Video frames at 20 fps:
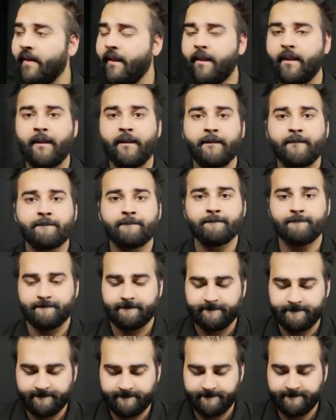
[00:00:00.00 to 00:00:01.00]
I need all the
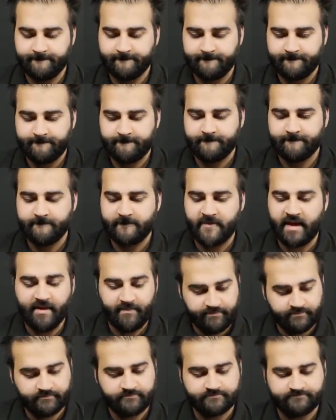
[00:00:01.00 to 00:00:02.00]
help I can get here. Yep.